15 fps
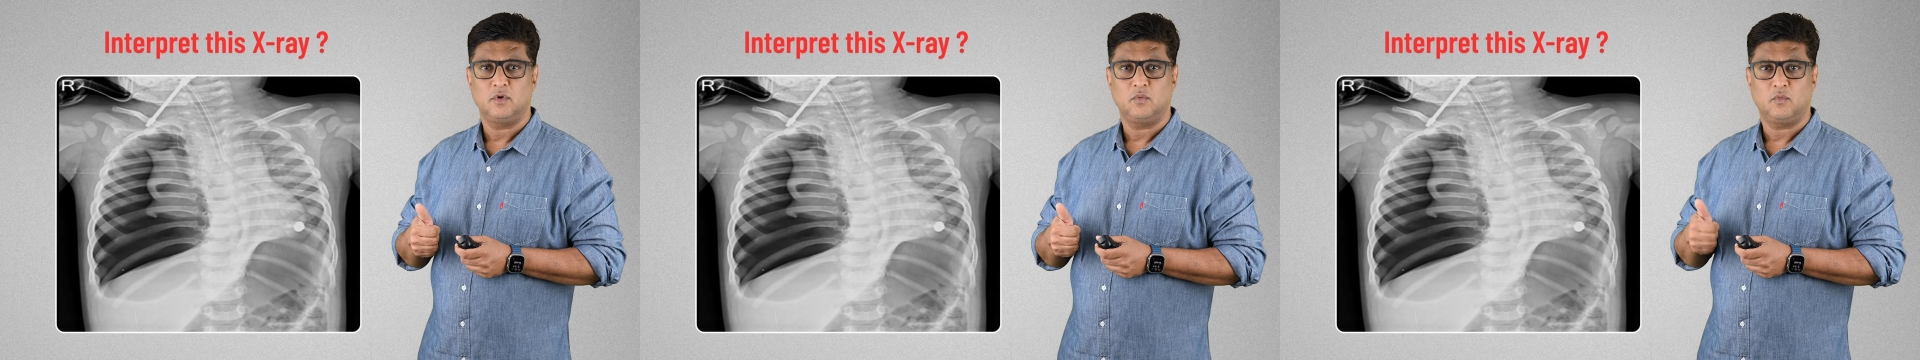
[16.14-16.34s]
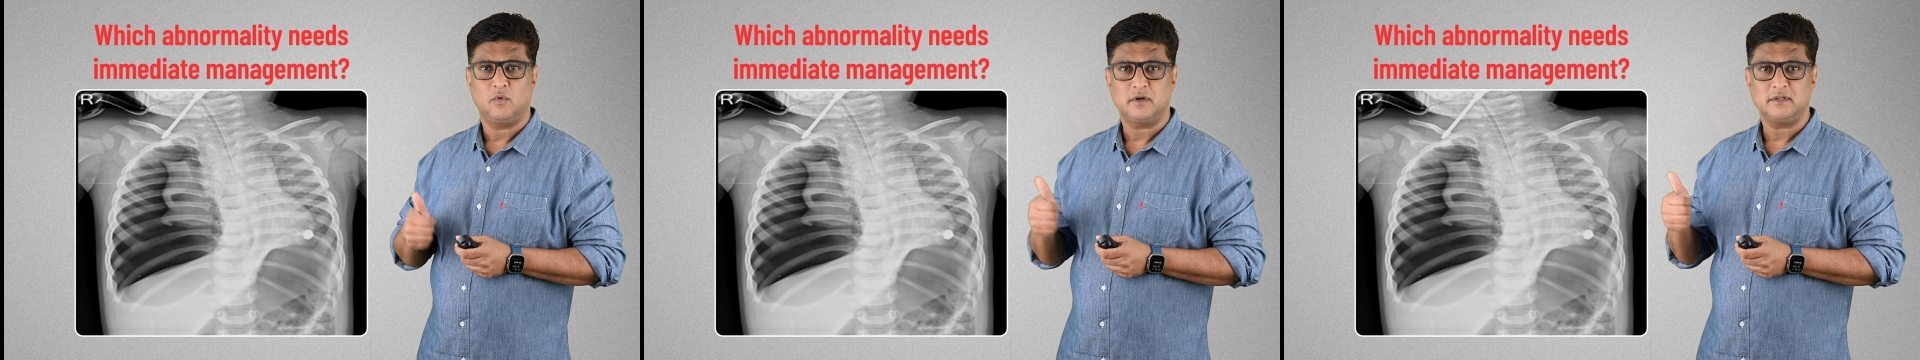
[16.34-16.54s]

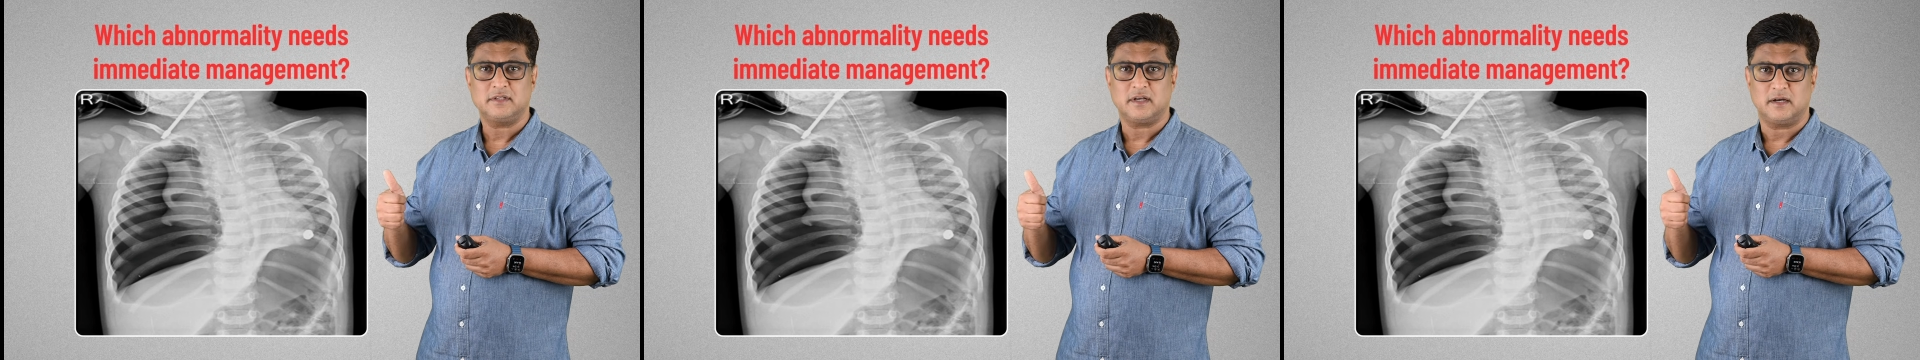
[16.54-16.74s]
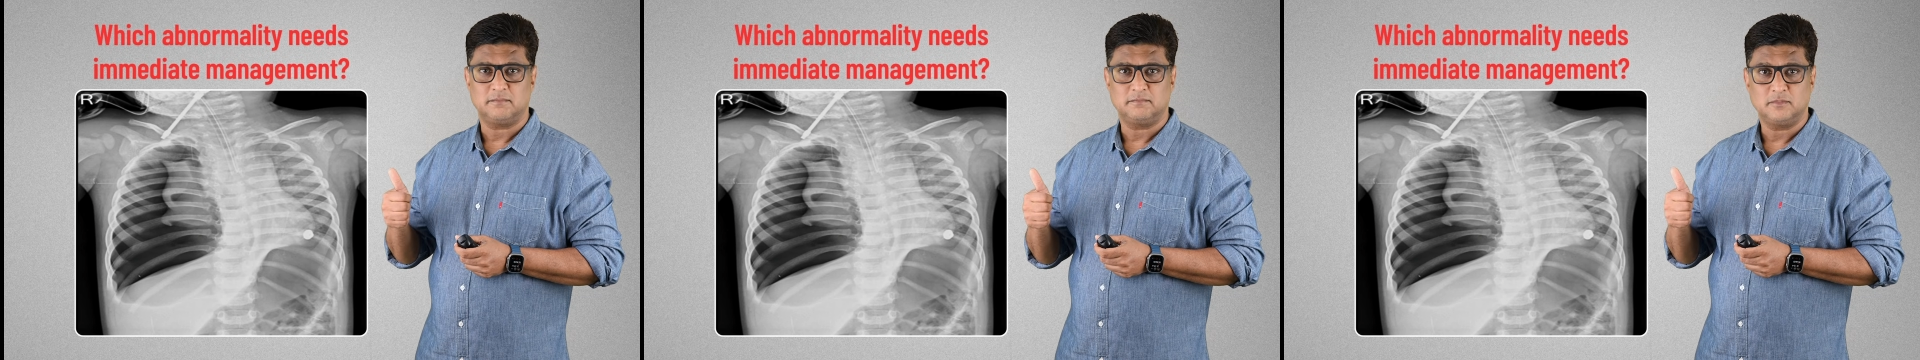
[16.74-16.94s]
What is
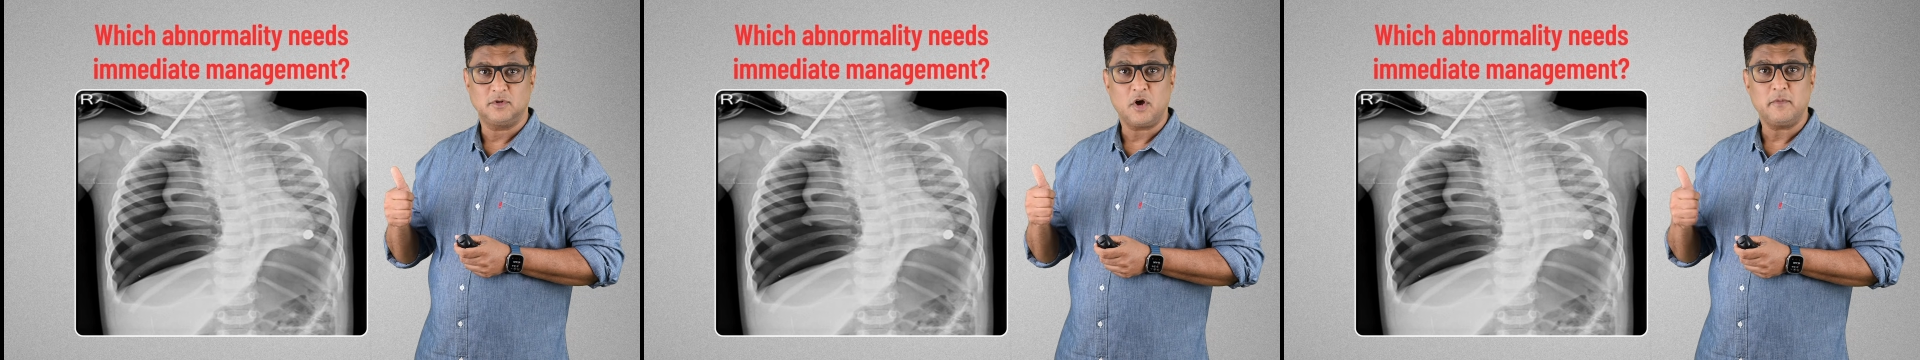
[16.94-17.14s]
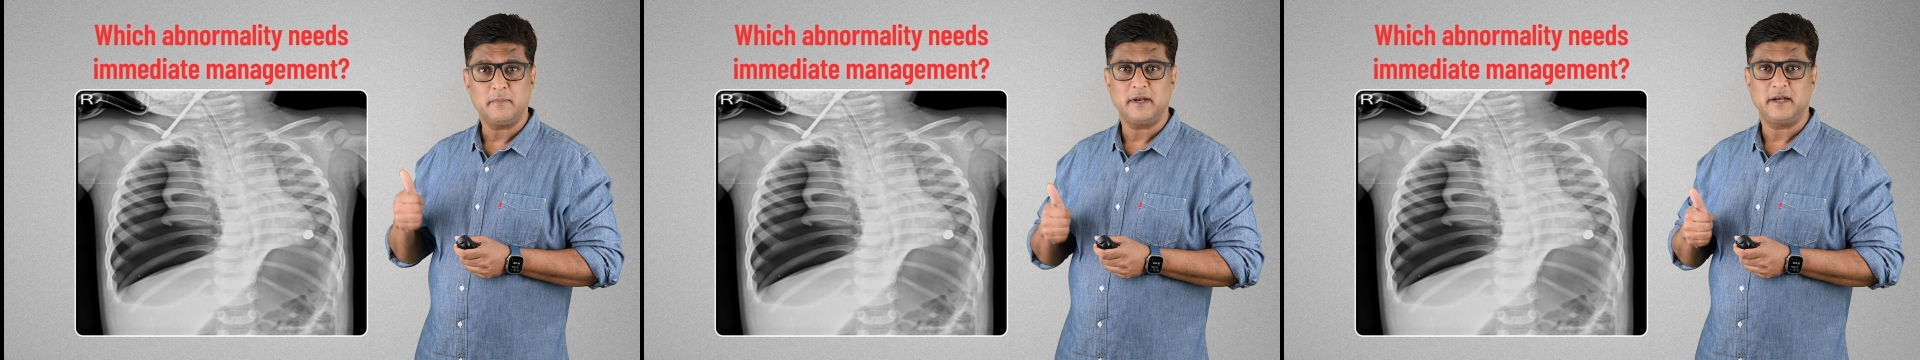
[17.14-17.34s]
the
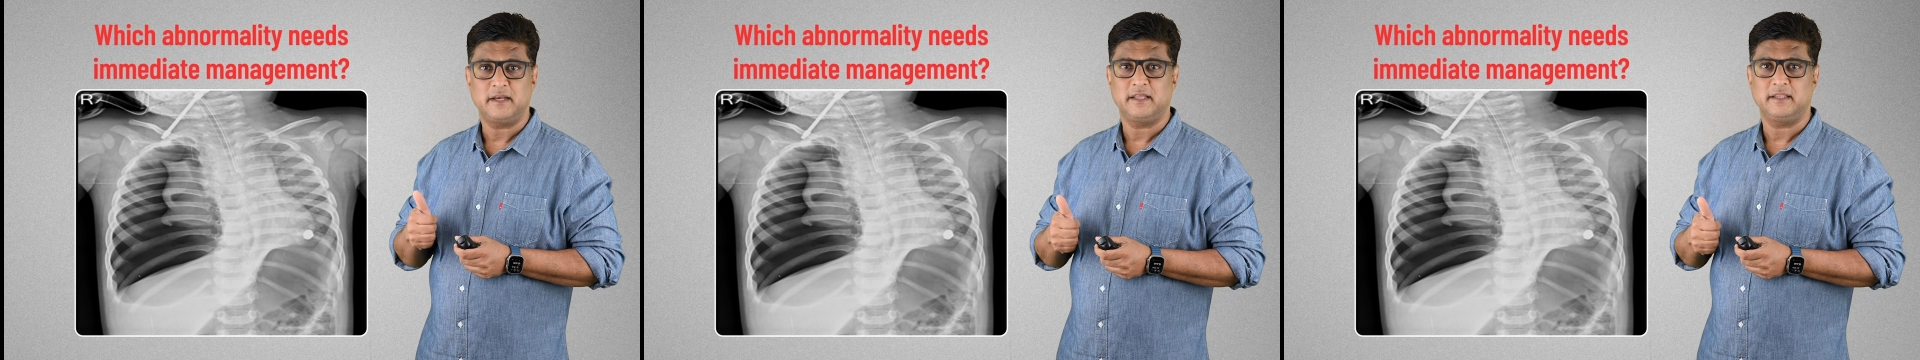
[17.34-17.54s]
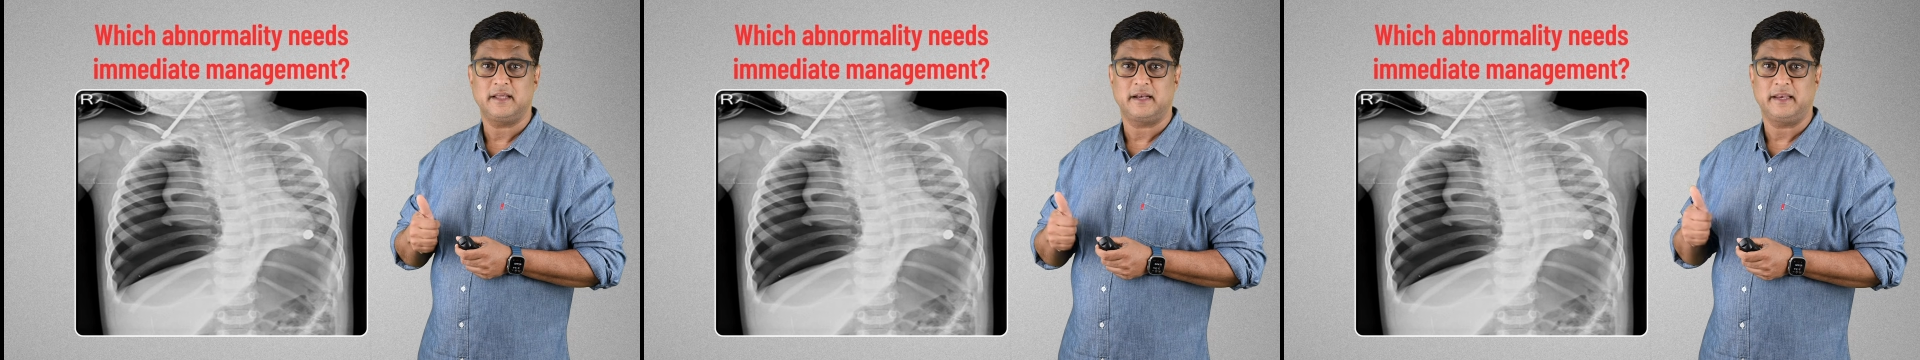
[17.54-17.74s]

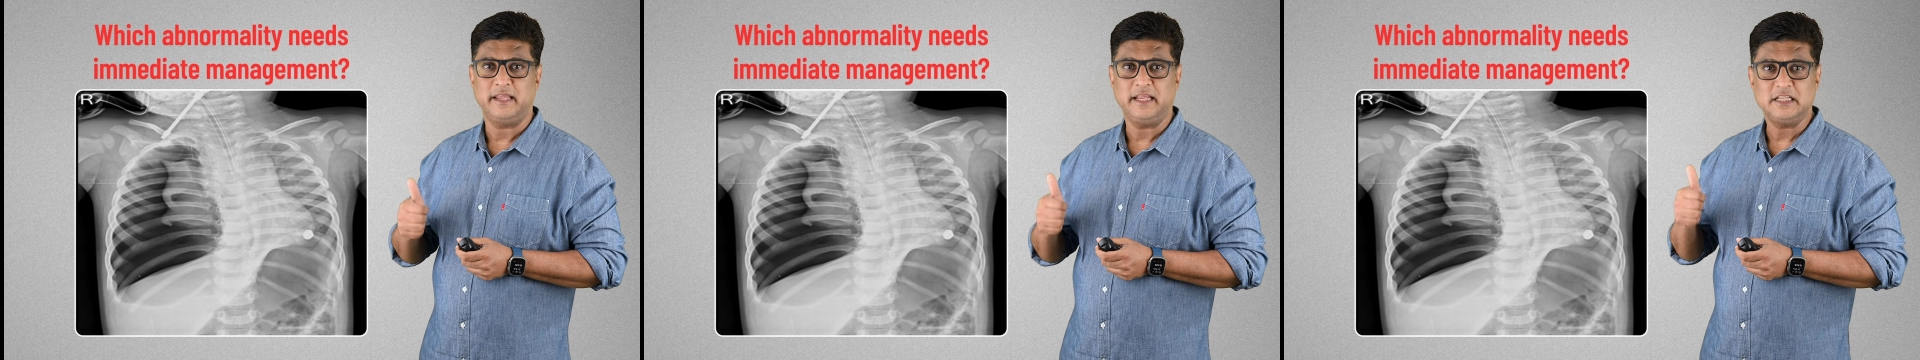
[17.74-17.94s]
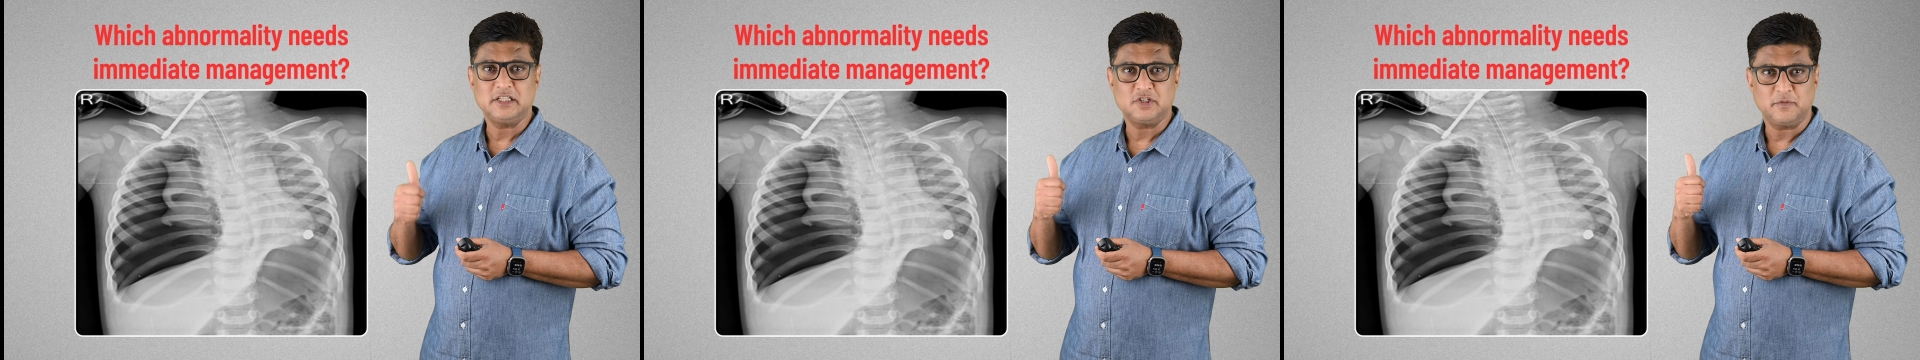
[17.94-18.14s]
abnormality that
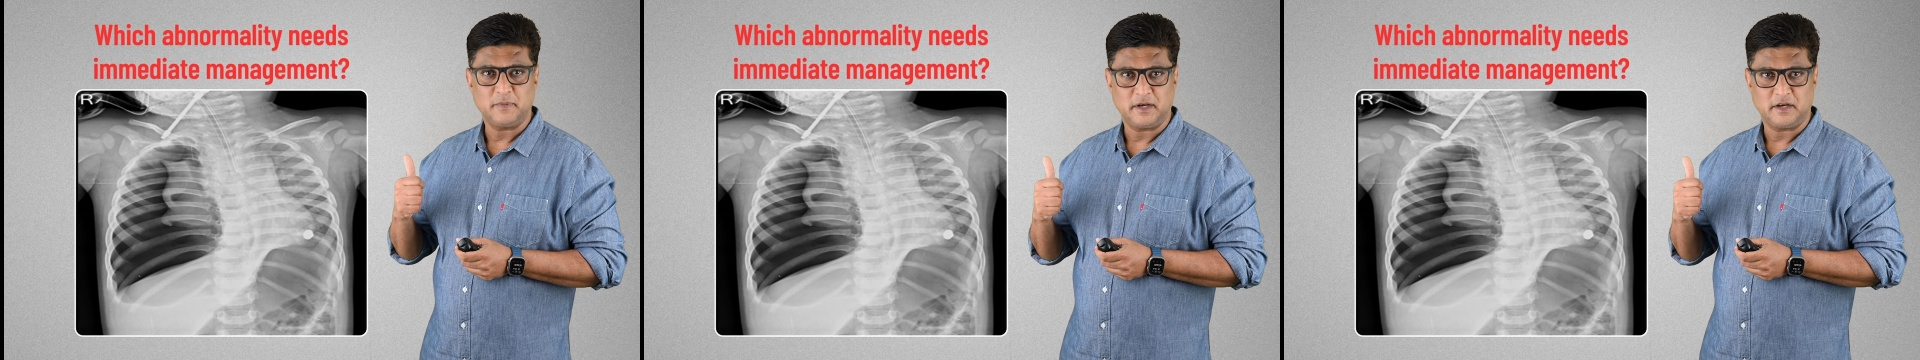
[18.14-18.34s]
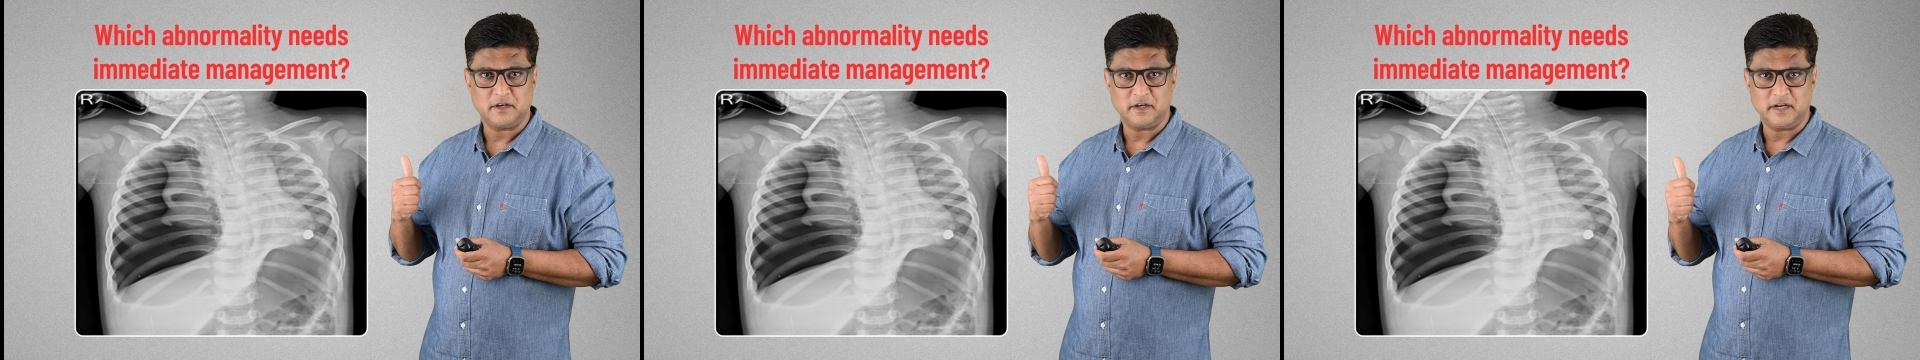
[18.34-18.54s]
needs to be
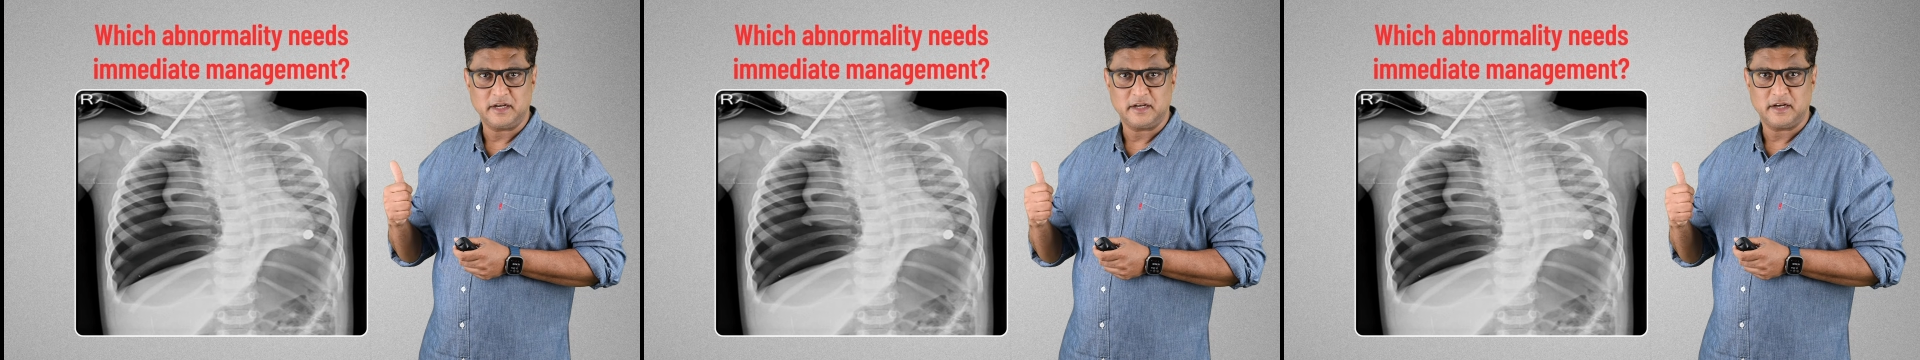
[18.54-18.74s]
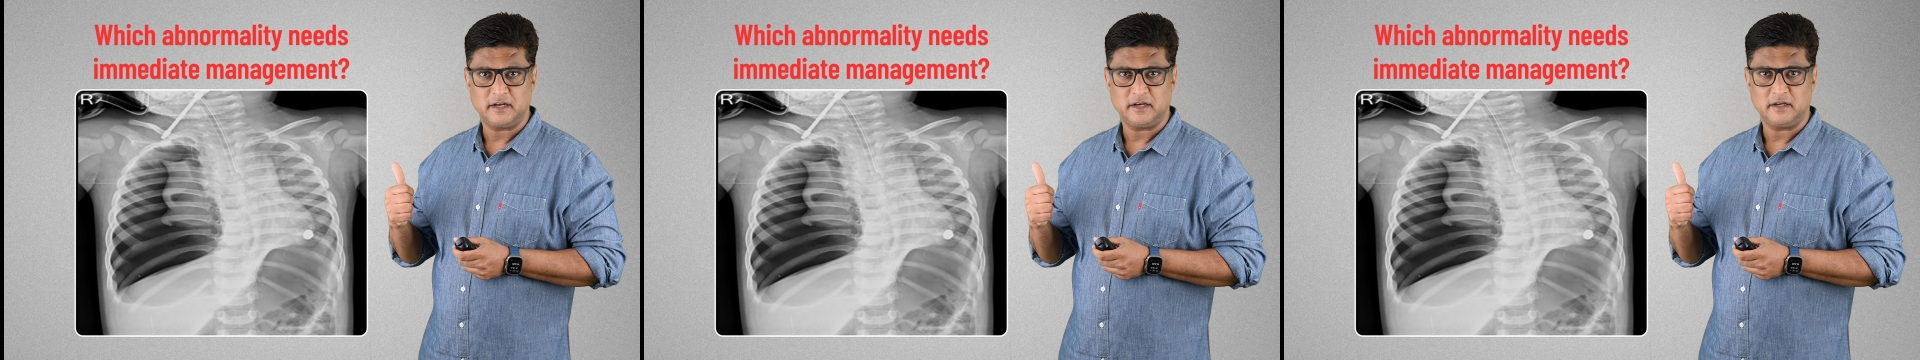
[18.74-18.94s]

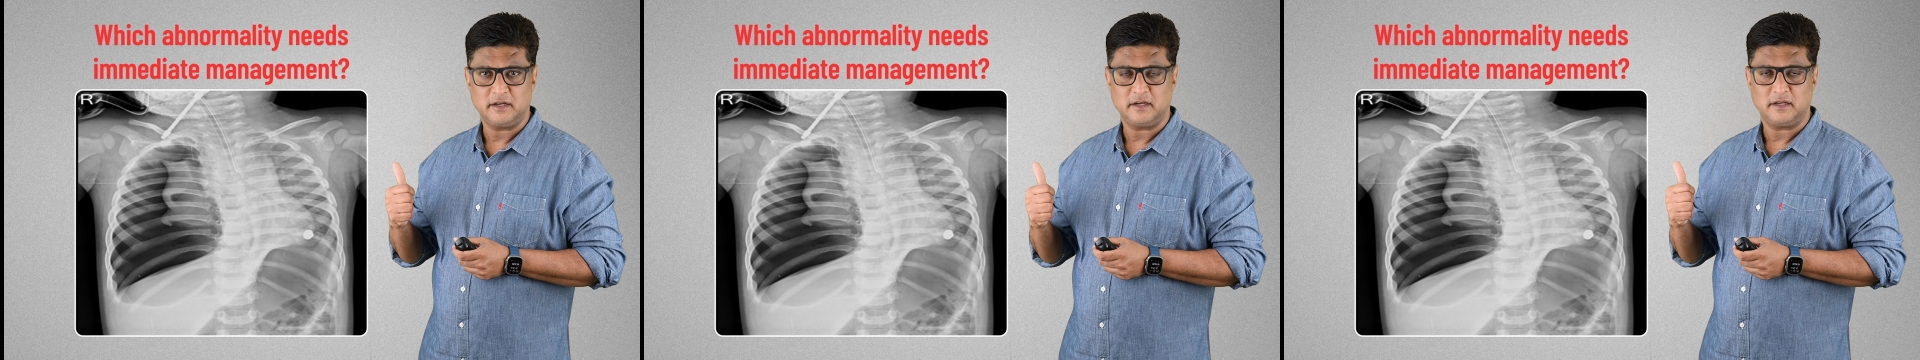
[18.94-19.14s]
treated